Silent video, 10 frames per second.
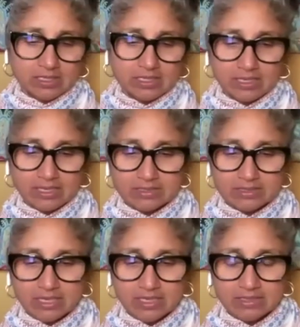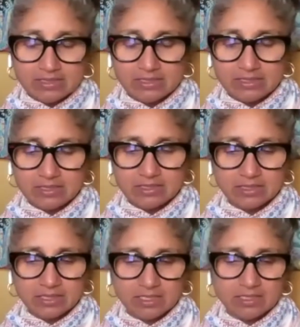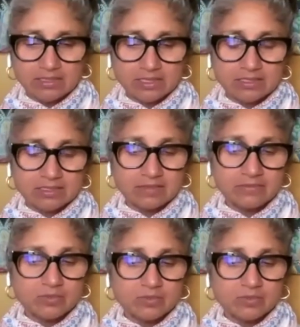and anxiety, and they seem